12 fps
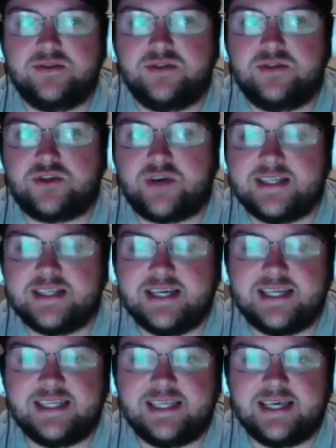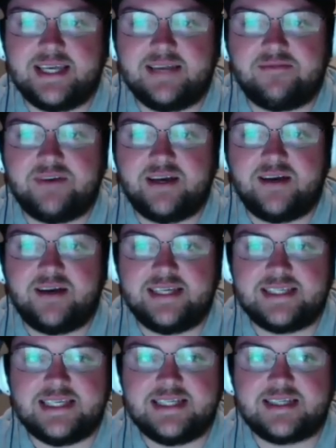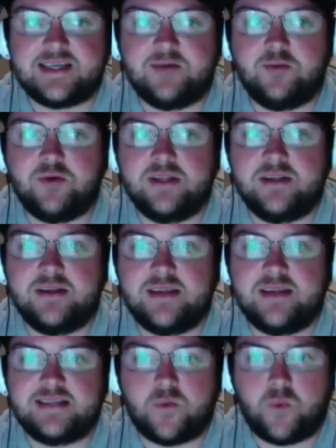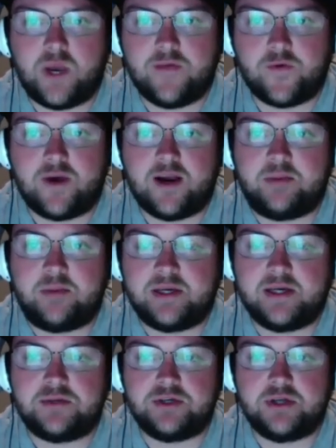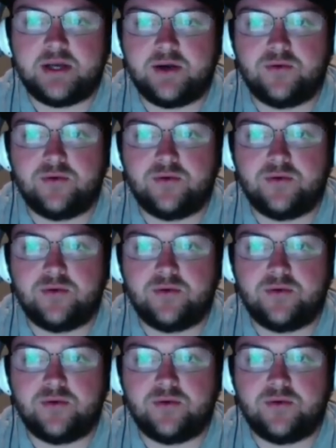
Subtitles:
translating to the NFL, is he someone that's a waiver wire pickup should Aaron